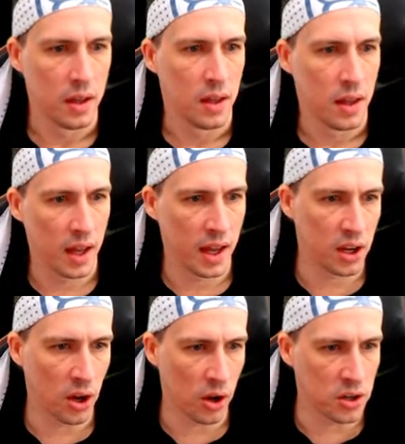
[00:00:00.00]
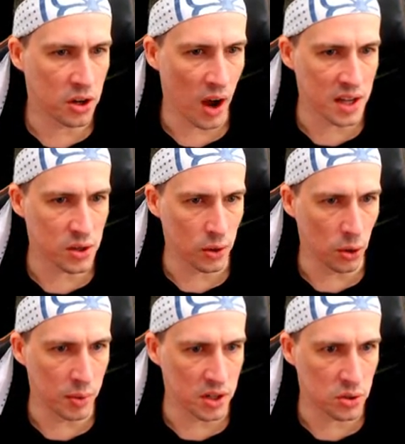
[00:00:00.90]
There you go. You guys are a
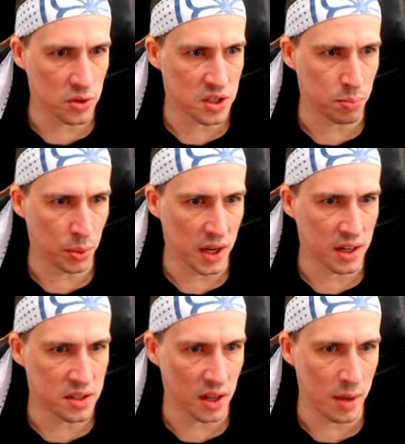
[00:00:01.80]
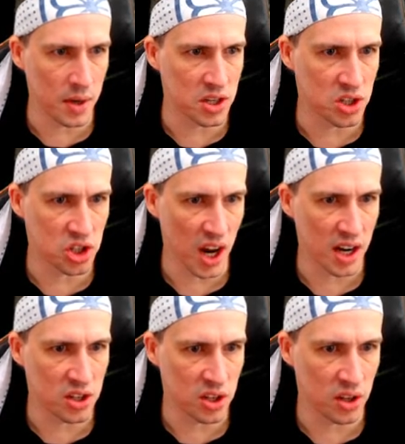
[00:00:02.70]
little bit too split. So let me just
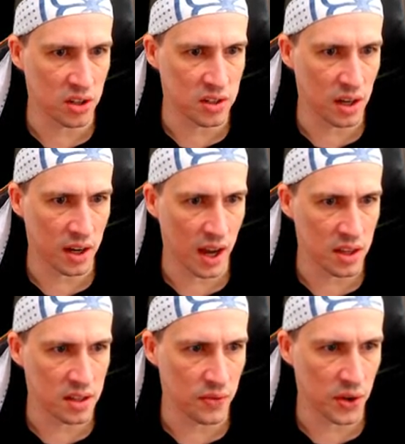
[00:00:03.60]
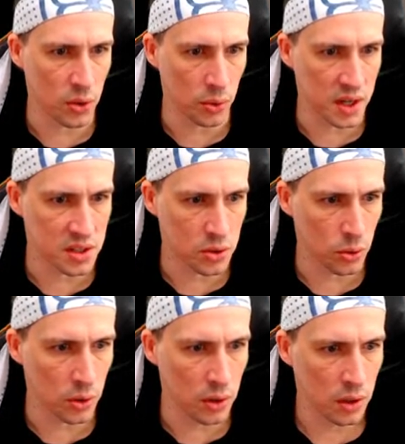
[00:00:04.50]
change the... Okay, the difficulty's
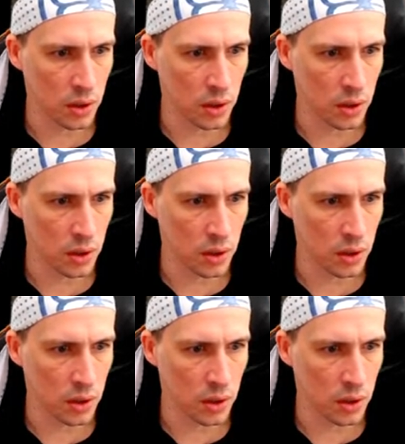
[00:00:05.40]
good.